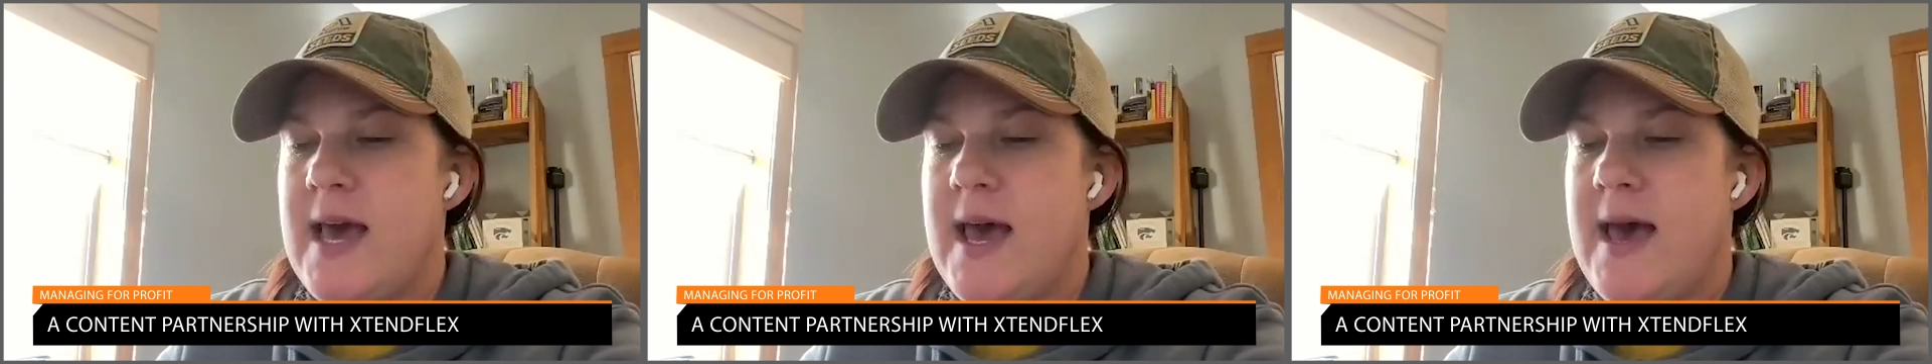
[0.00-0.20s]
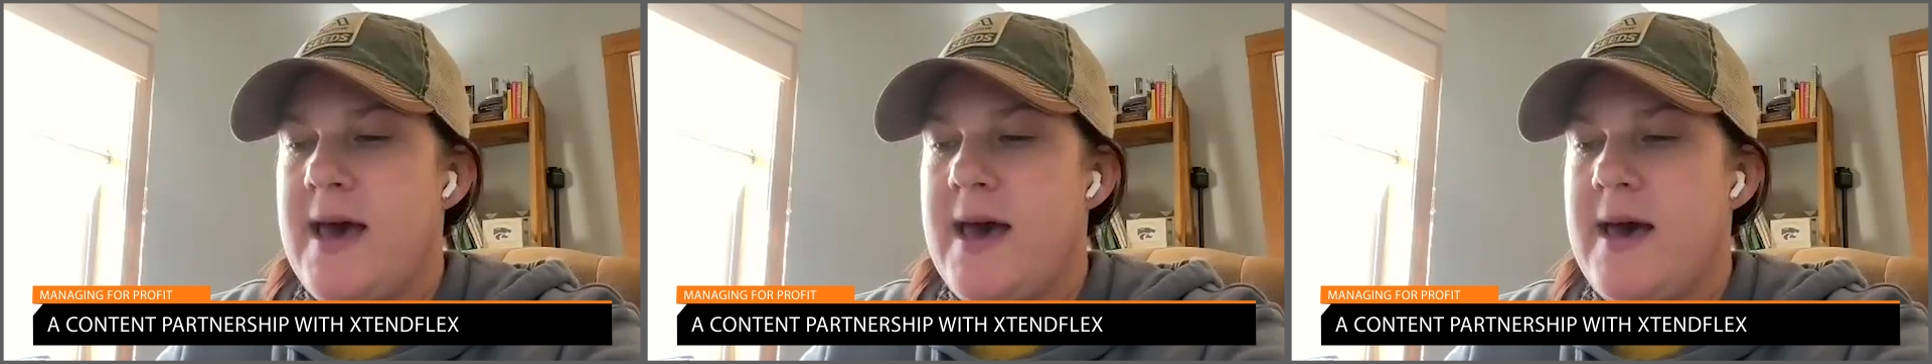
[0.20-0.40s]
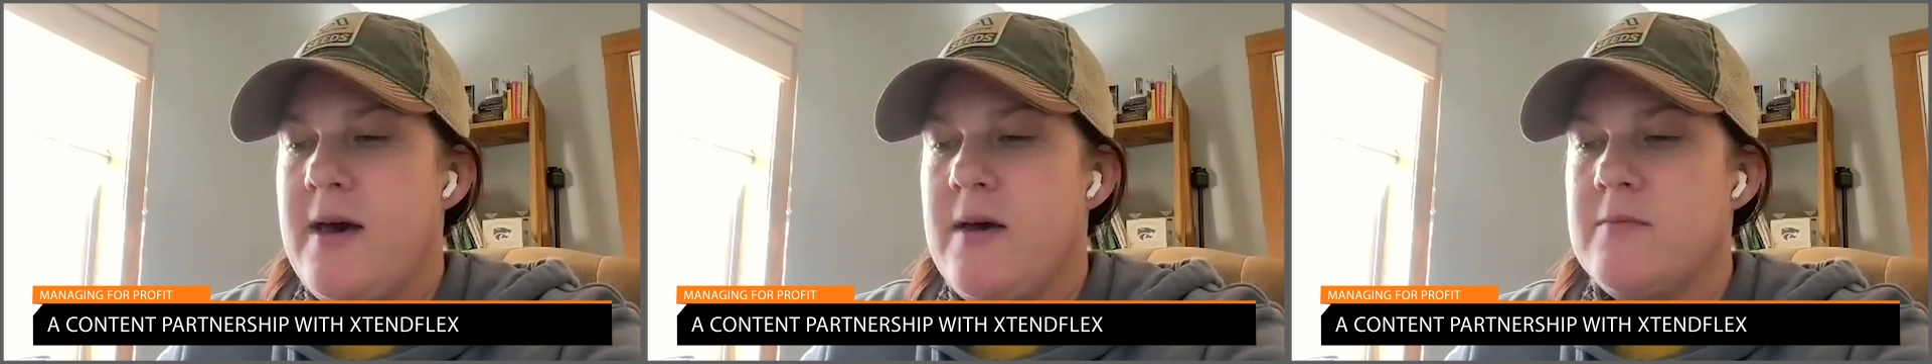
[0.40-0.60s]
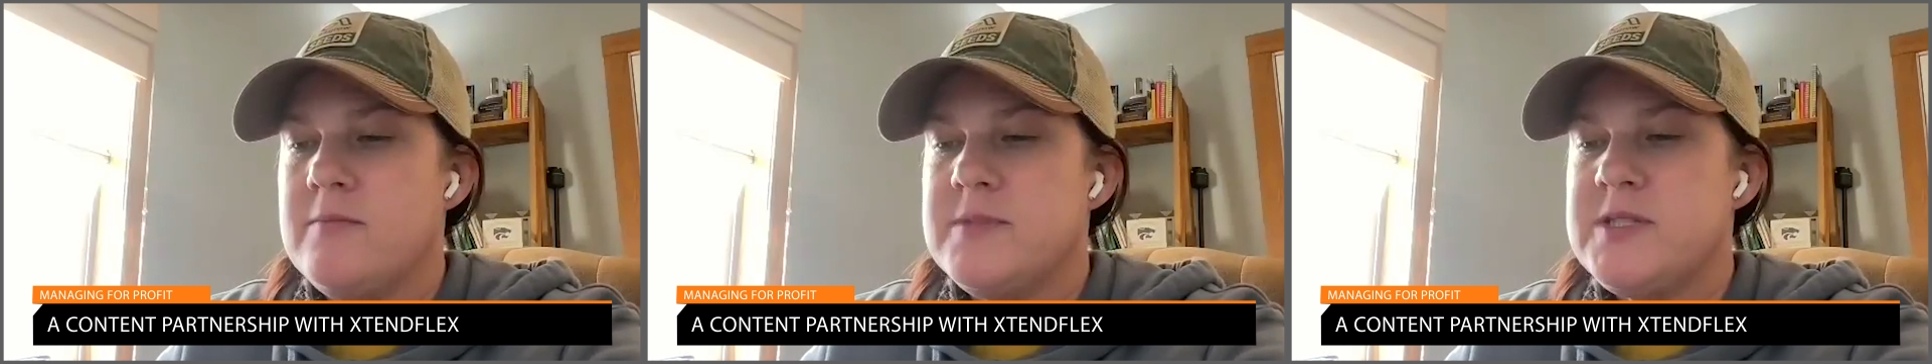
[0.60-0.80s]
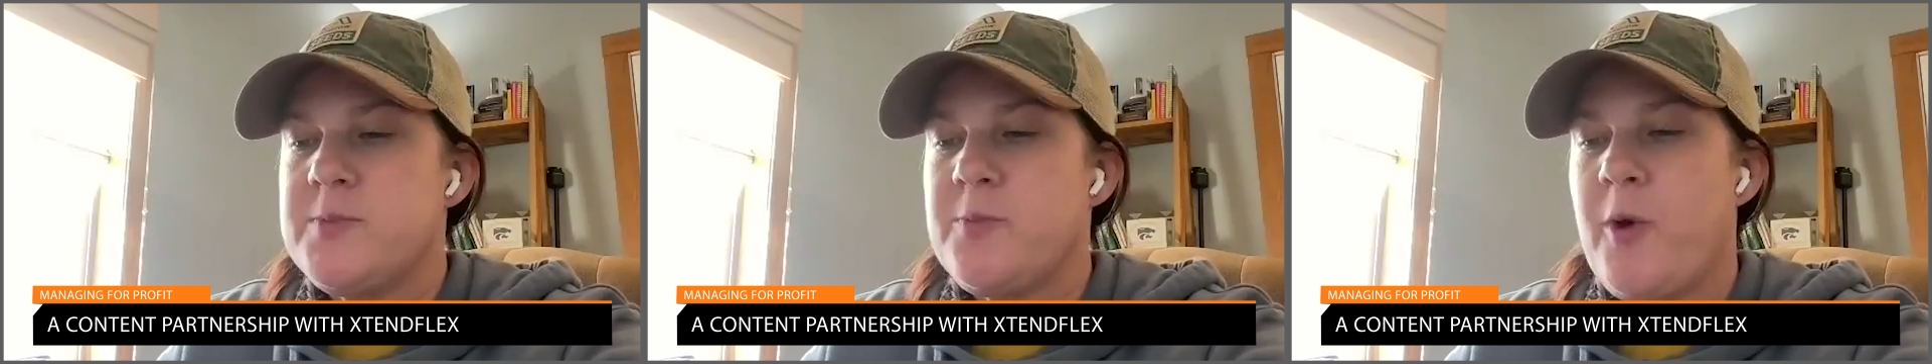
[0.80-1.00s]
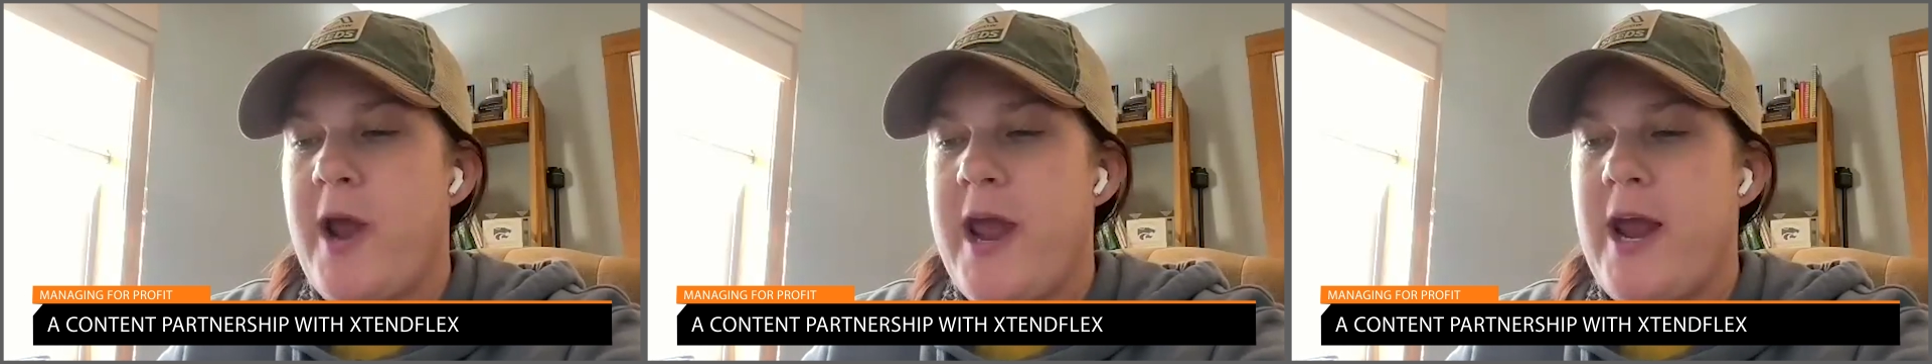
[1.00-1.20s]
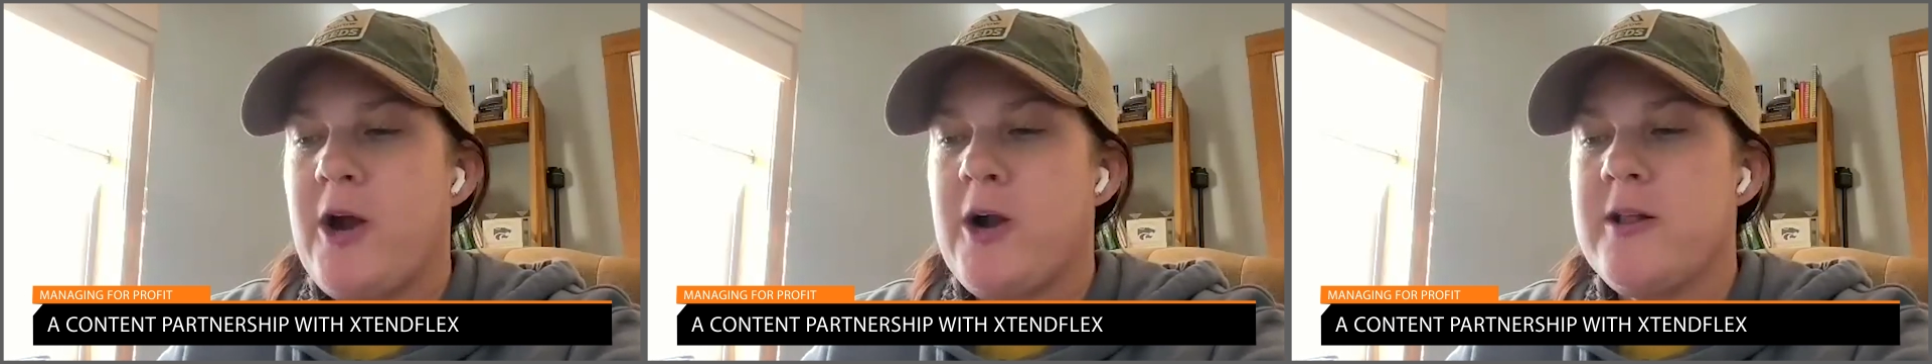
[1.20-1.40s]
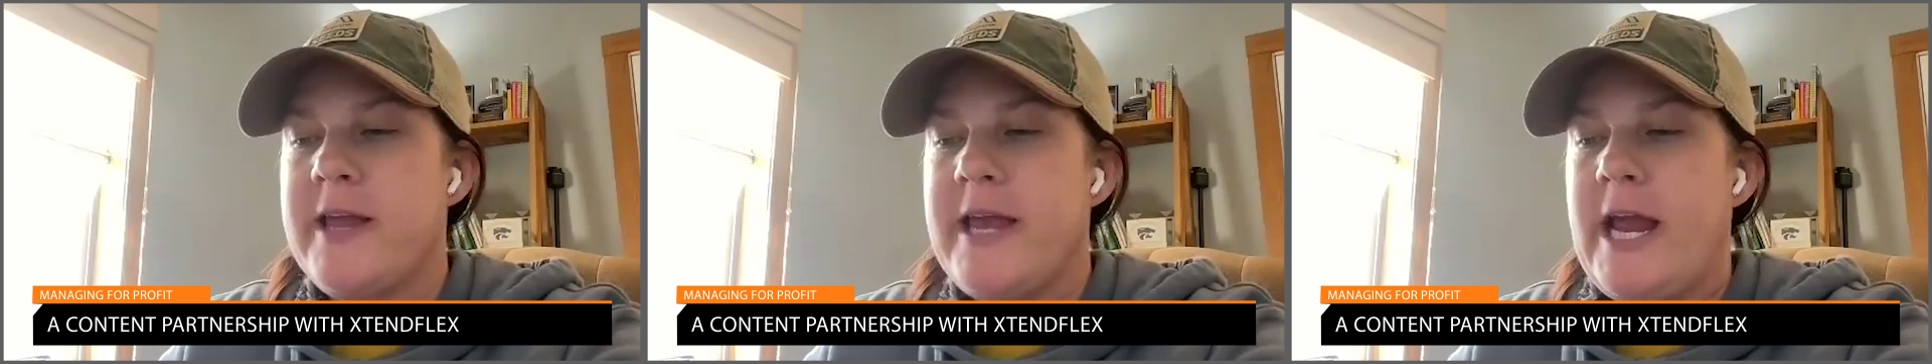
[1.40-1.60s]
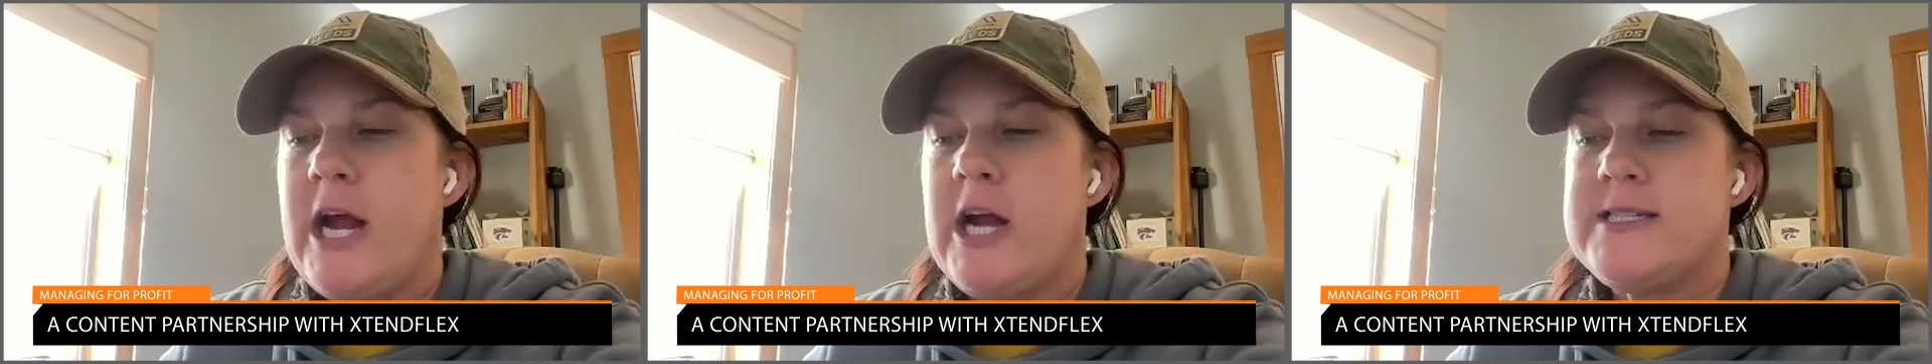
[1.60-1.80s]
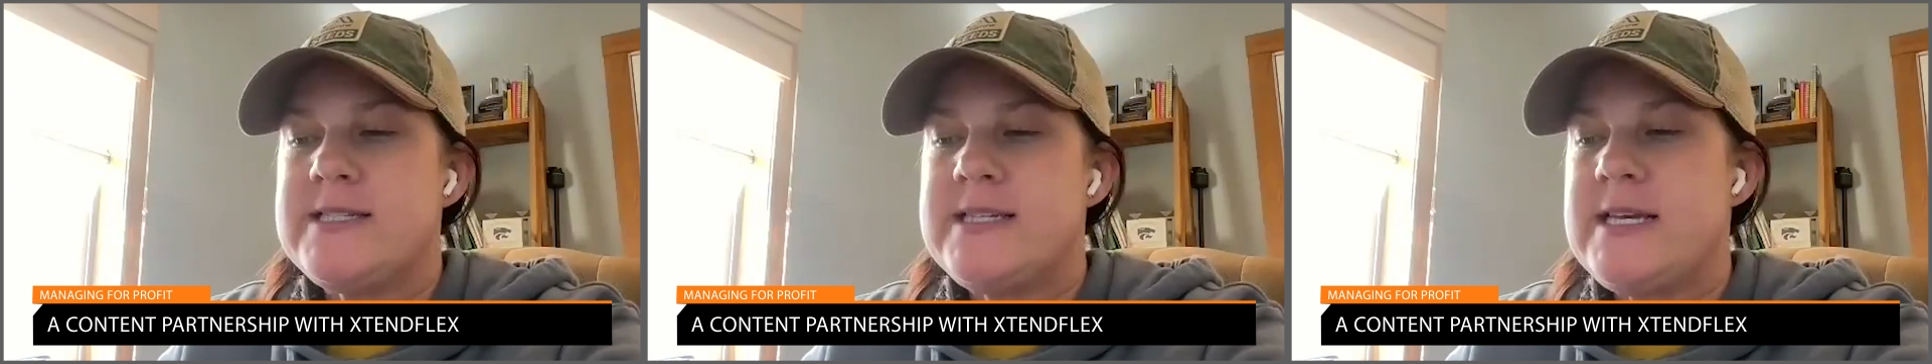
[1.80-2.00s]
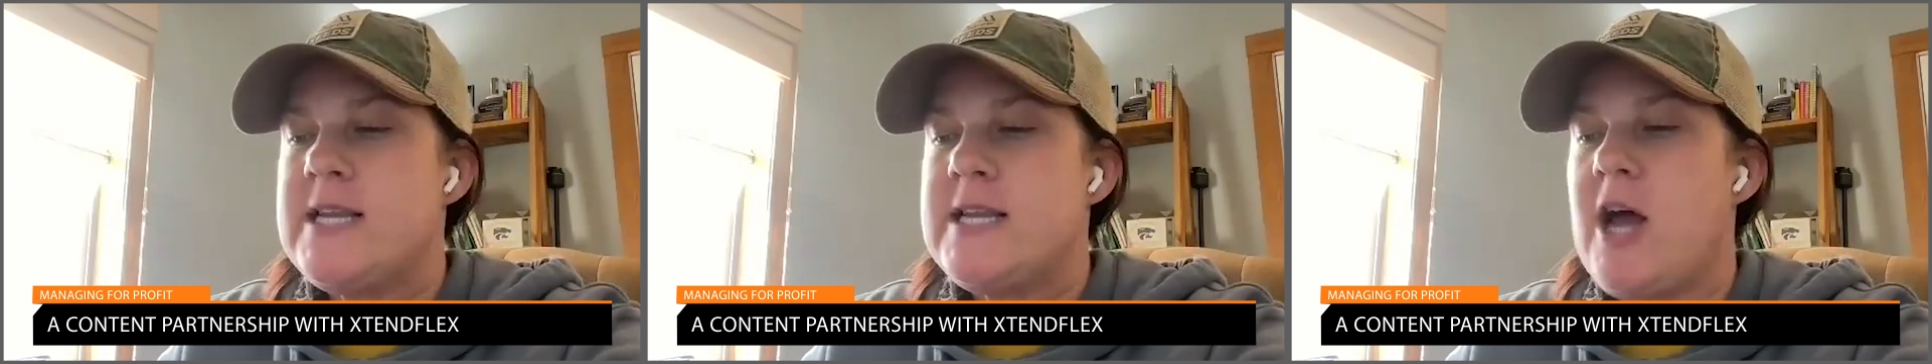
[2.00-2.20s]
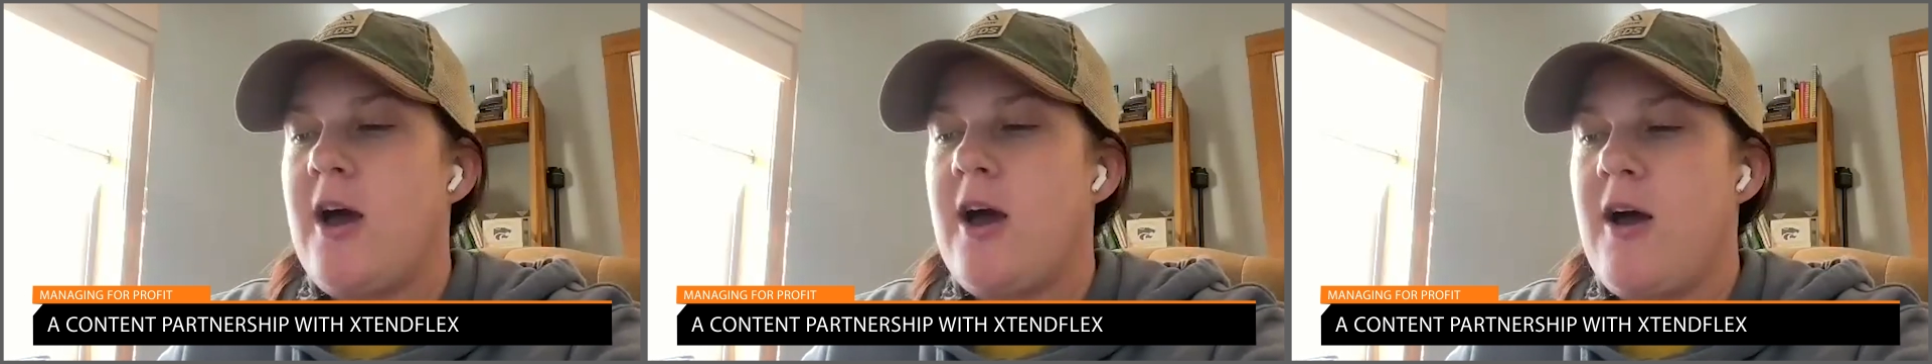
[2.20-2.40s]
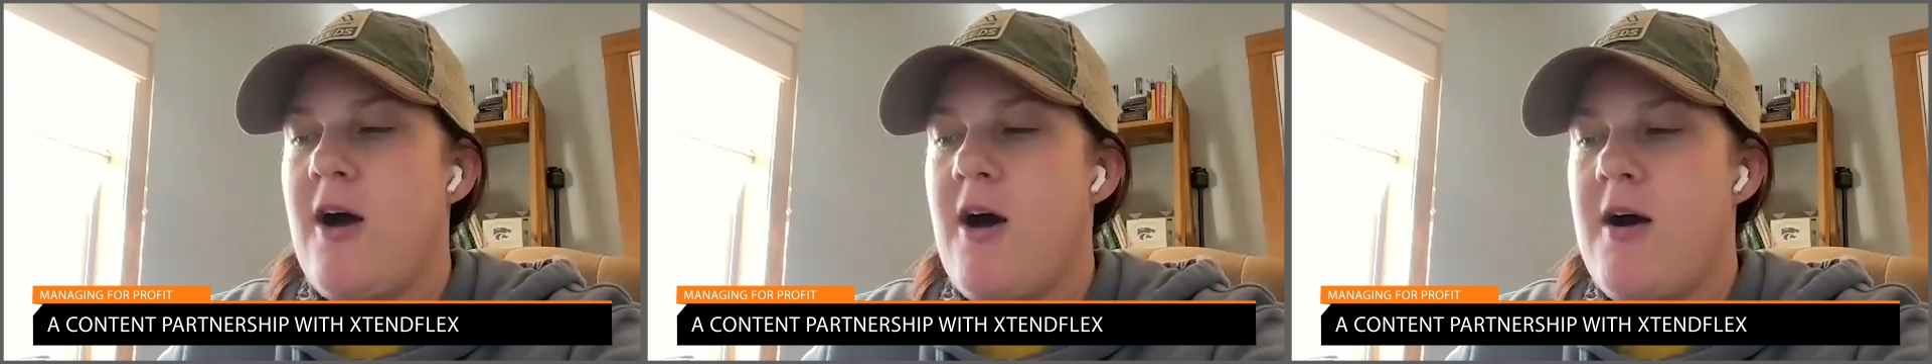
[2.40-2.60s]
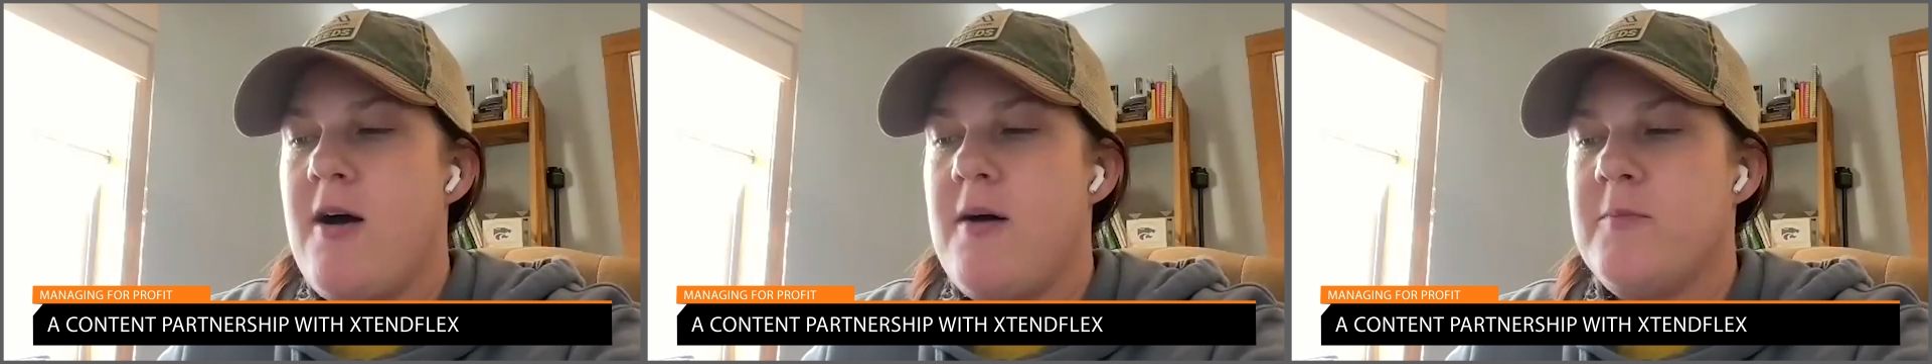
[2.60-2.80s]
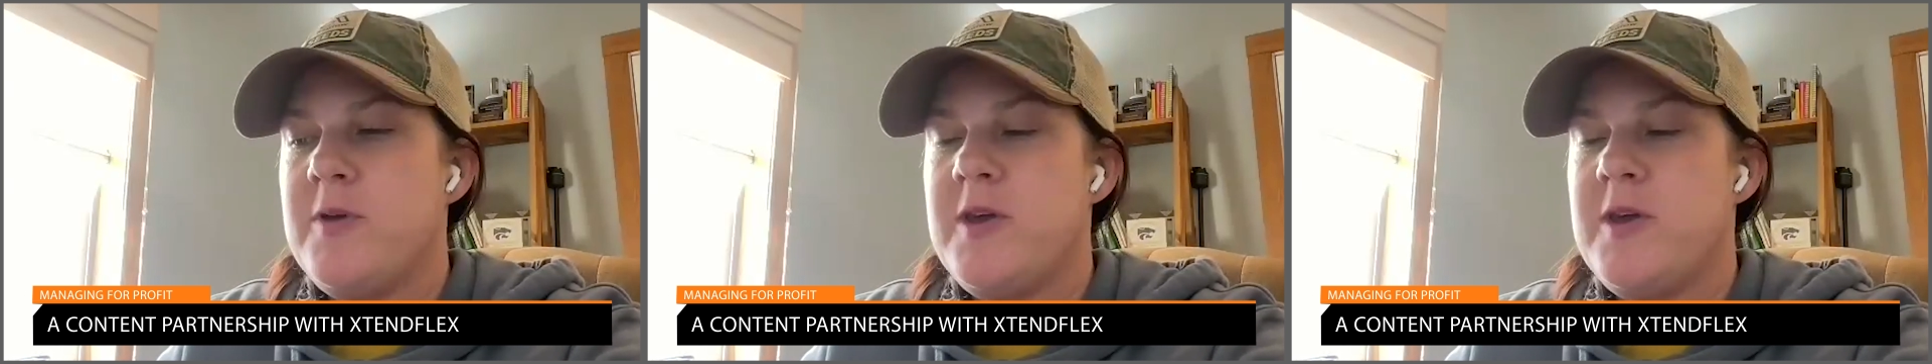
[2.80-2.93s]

um, sprayearlyguarantee.com,